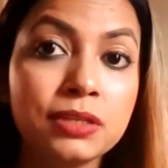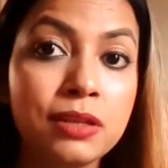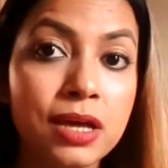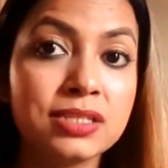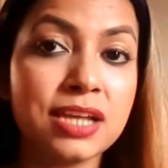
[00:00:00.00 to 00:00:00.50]

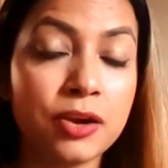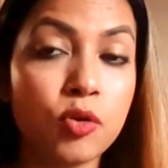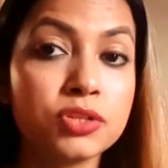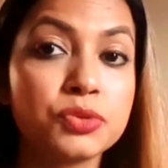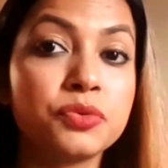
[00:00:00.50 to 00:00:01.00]
nuts are
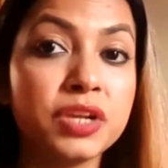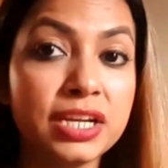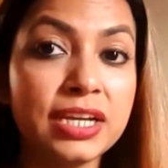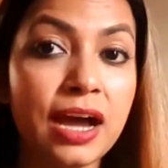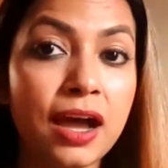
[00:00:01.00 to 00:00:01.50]
also
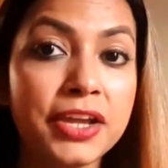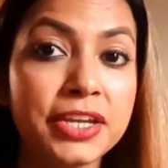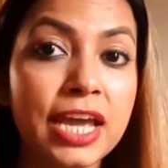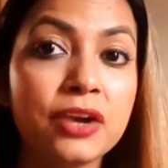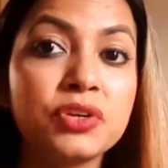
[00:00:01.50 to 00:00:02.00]
really high
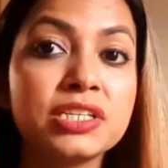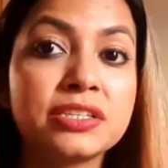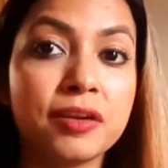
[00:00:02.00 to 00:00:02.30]
in calories.